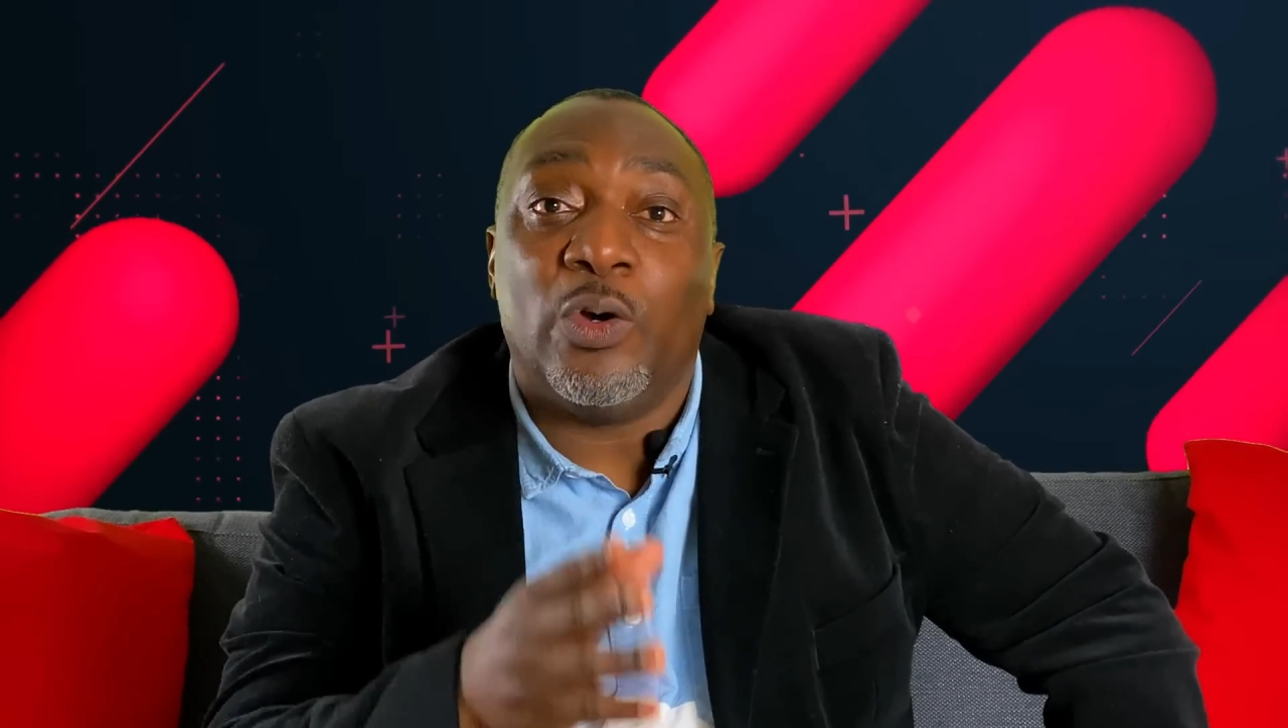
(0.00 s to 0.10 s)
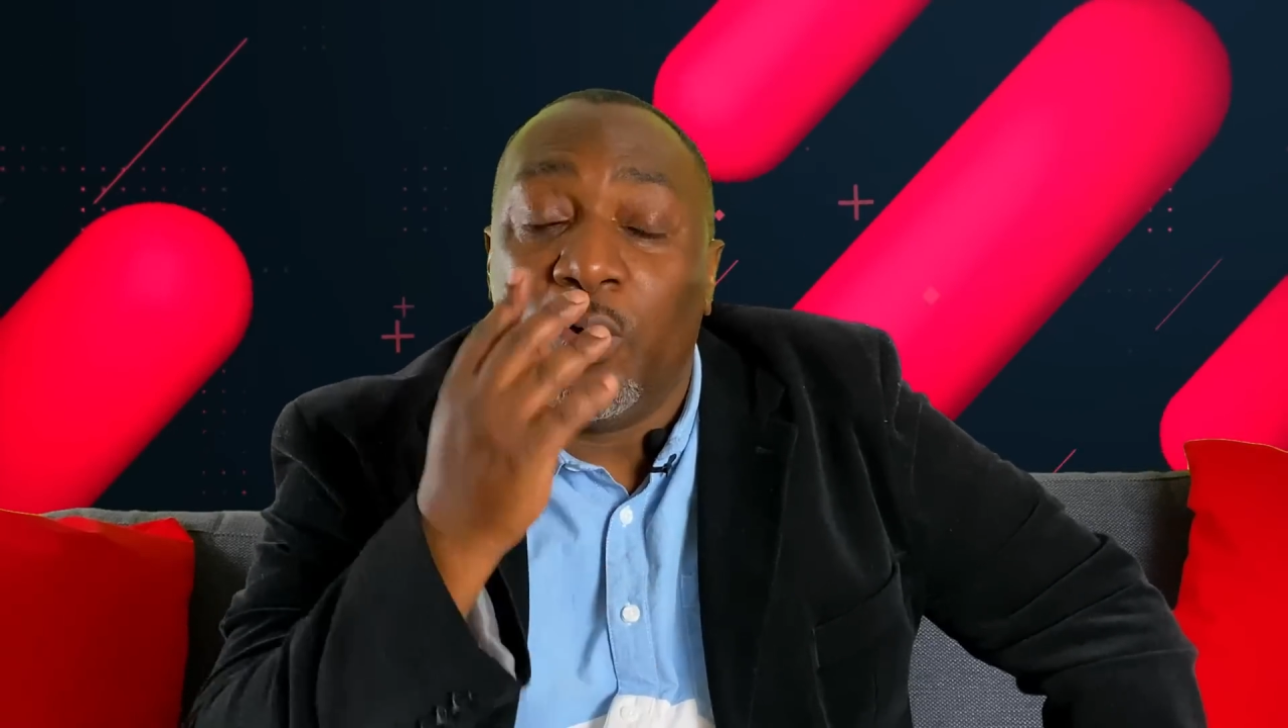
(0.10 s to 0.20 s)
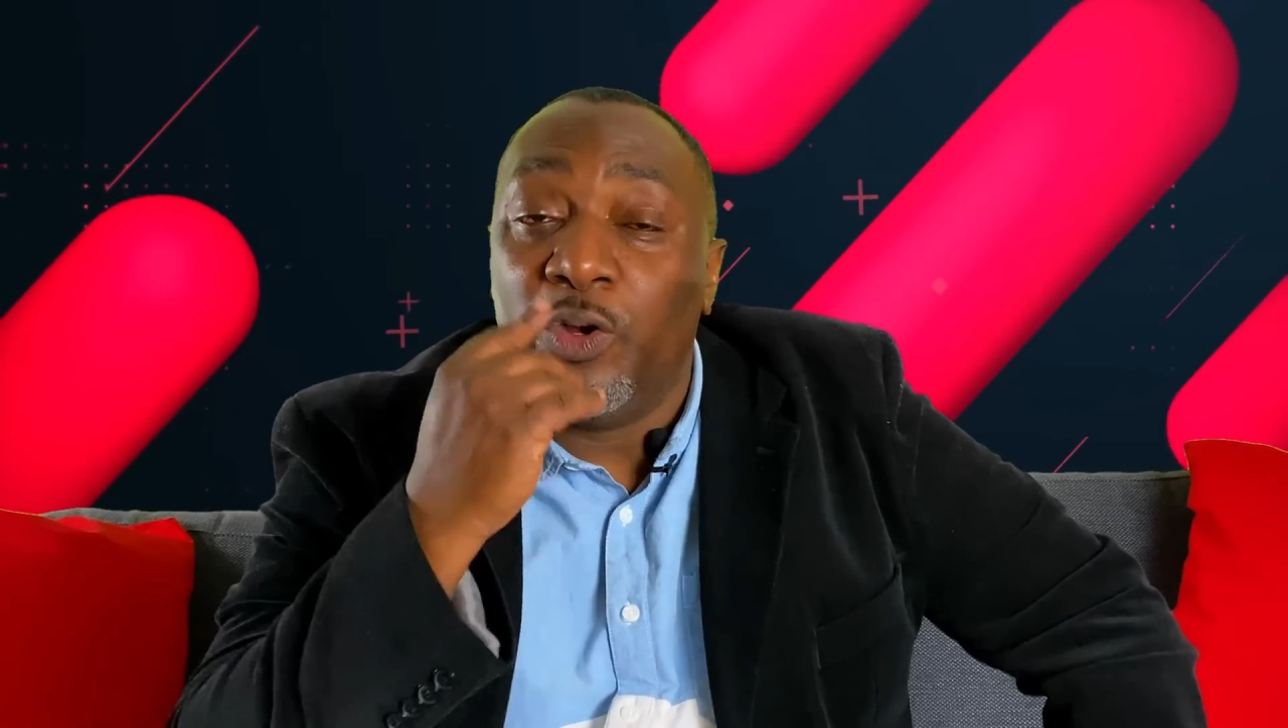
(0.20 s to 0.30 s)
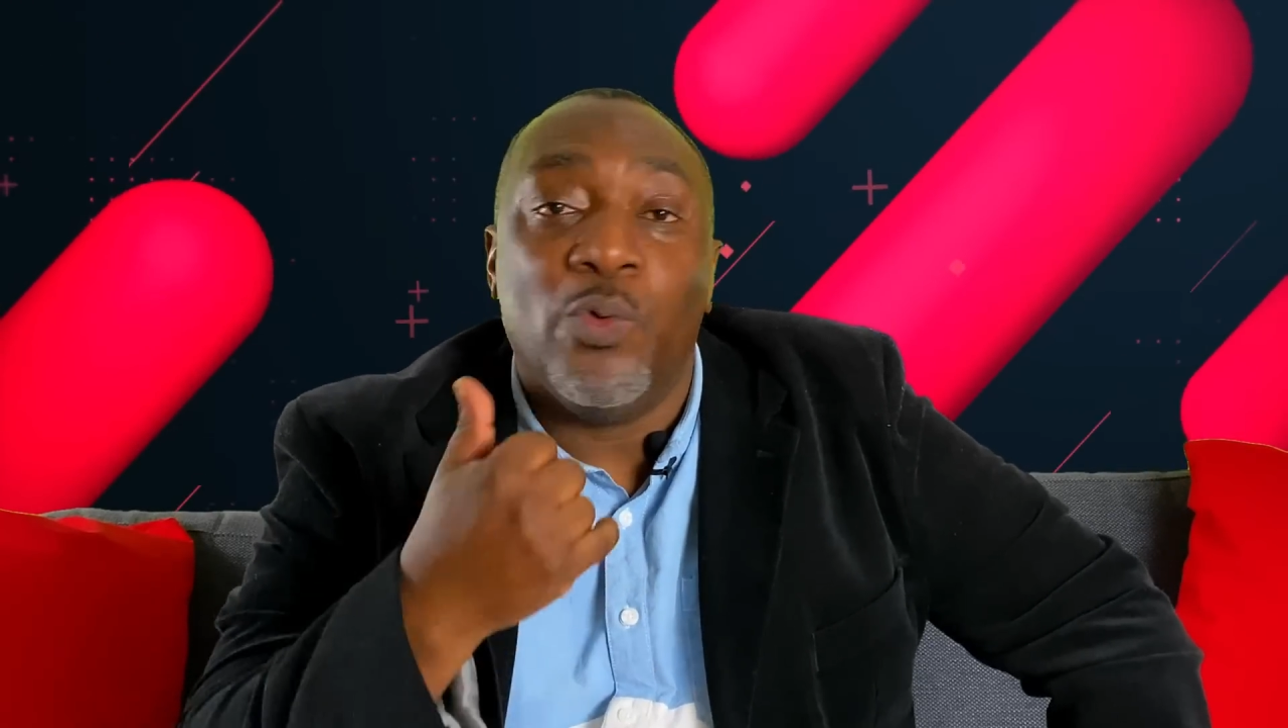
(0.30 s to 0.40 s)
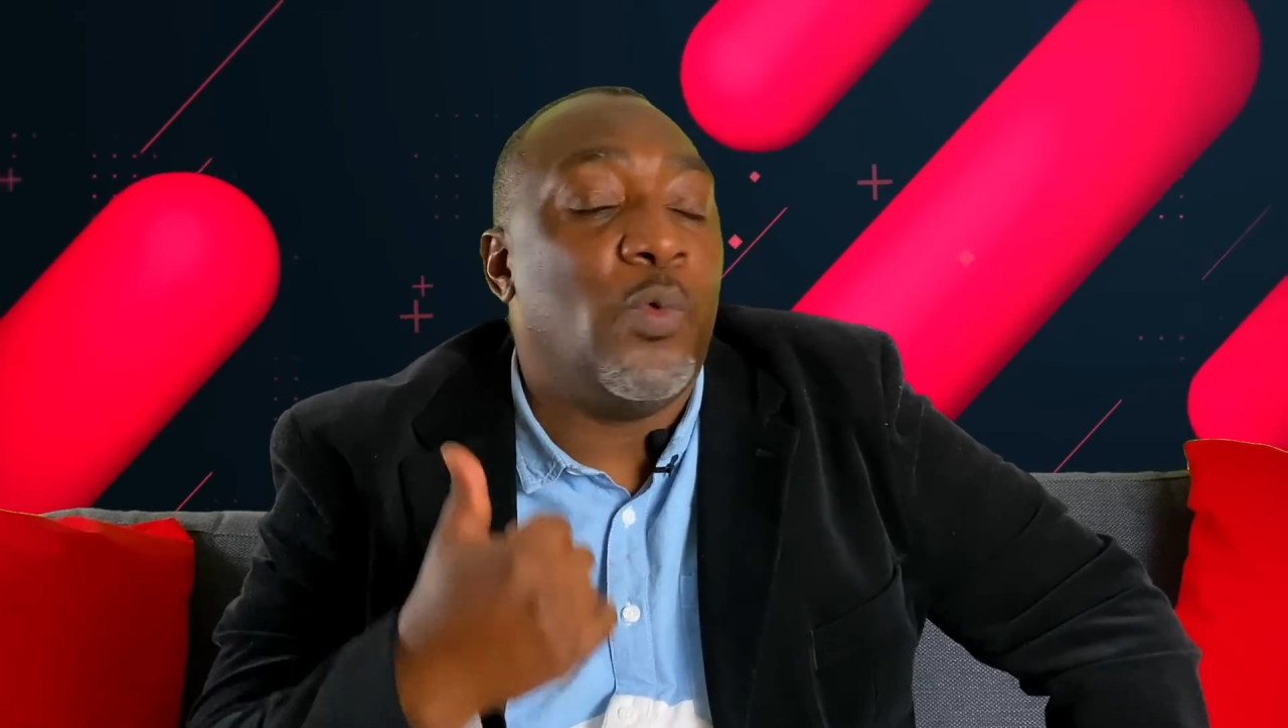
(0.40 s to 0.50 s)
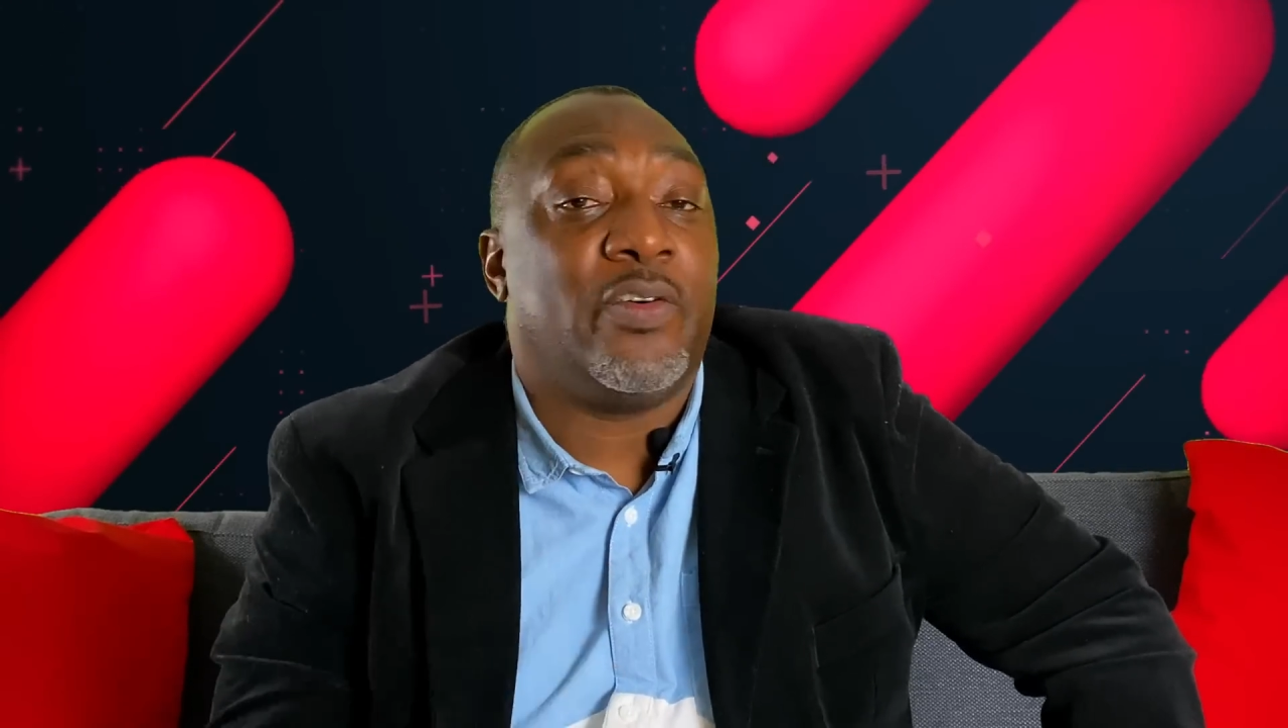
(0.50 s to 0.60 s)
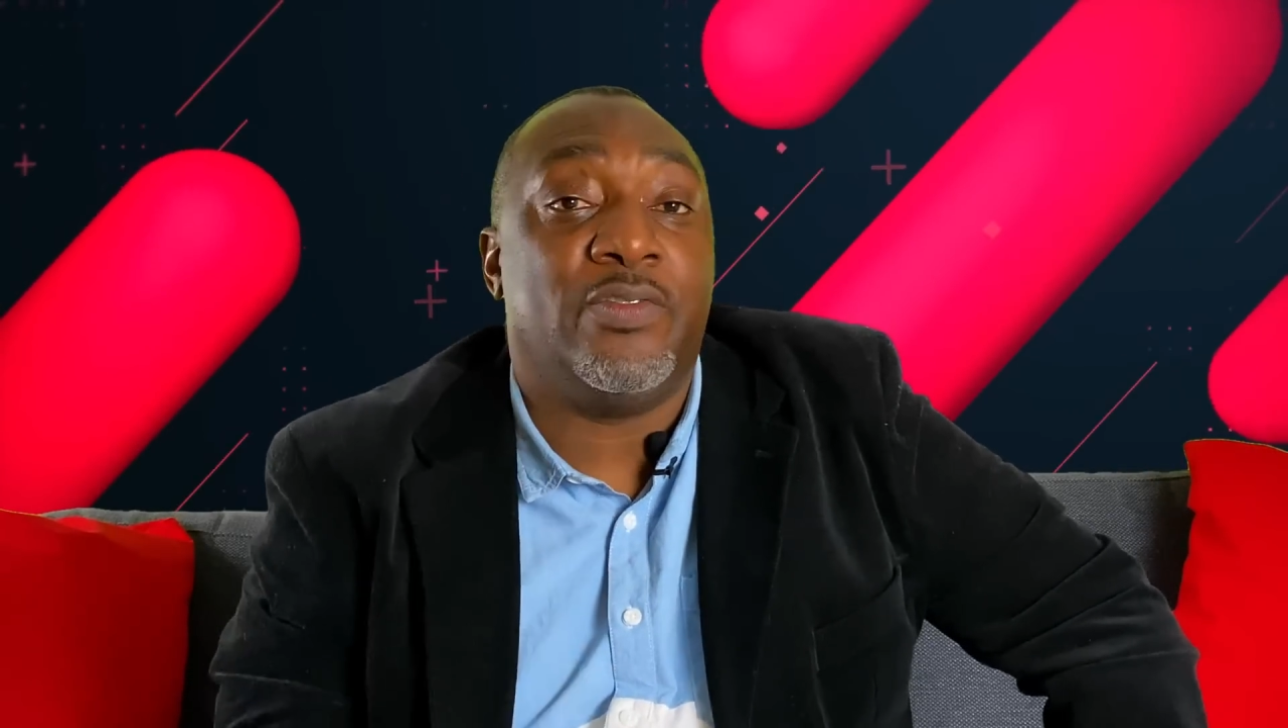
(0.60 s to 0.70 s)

or you work